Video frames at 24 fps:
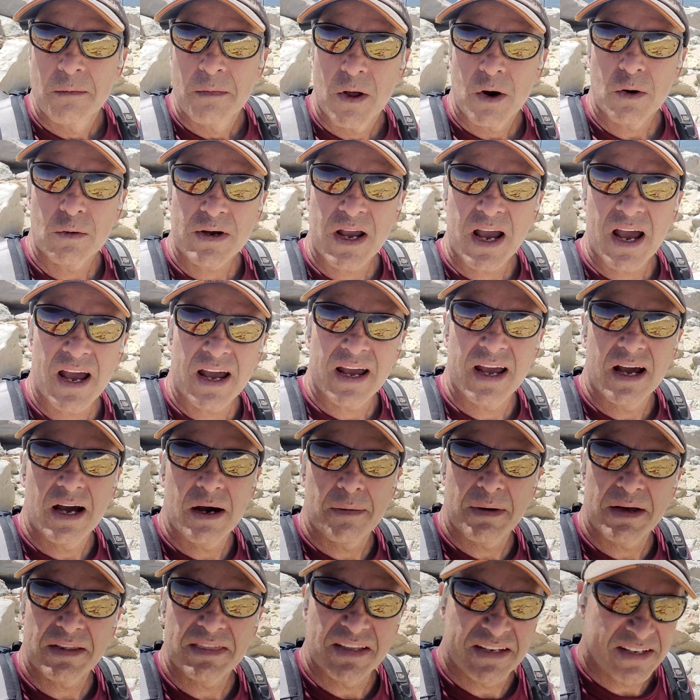Okay,
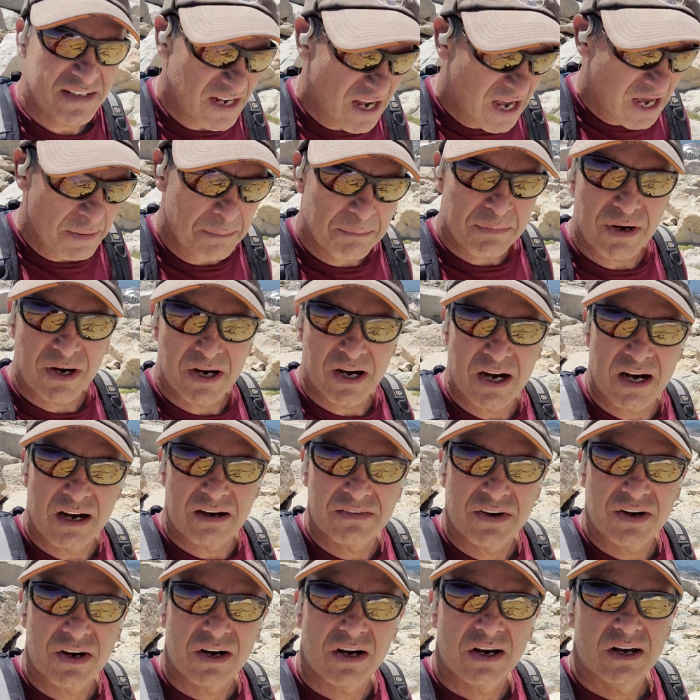I'm at the top
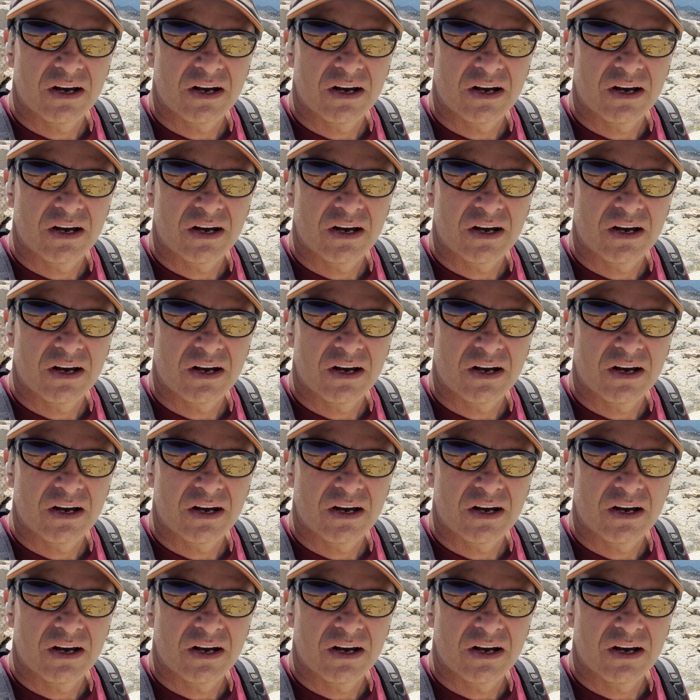of